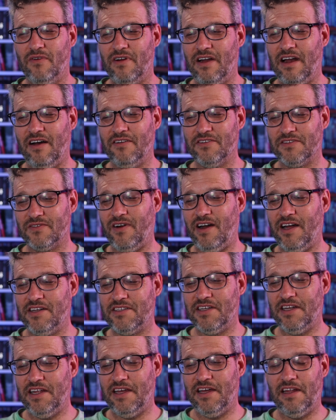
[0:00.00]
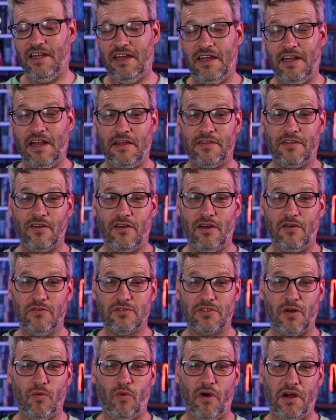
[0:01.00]
where I was watching it and I thought I
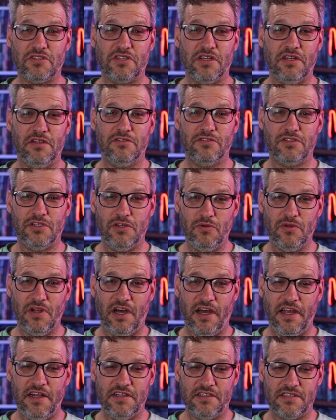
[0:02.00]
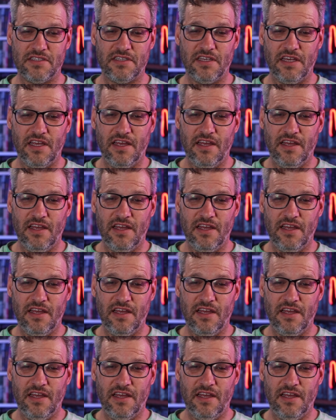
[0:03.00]
was going to watch it in 2 nights,